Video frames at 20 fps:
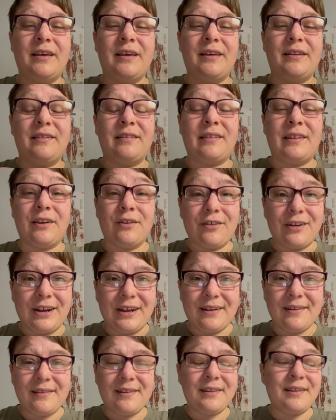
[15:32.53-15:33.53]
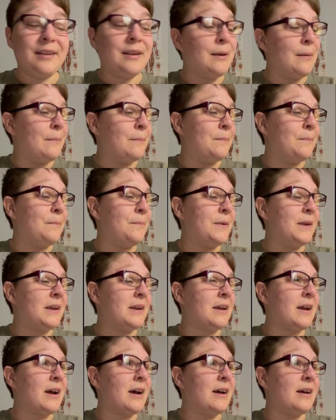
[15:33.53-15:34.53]
series,
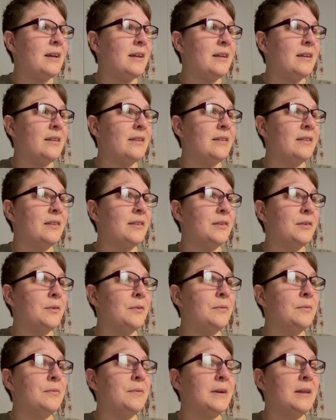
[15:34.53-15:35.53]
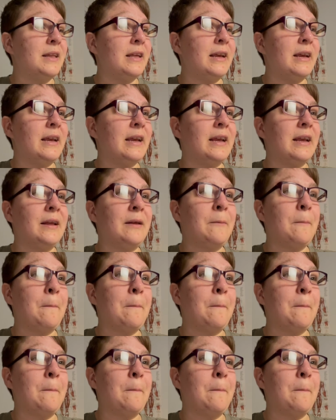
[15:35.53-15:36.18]
because really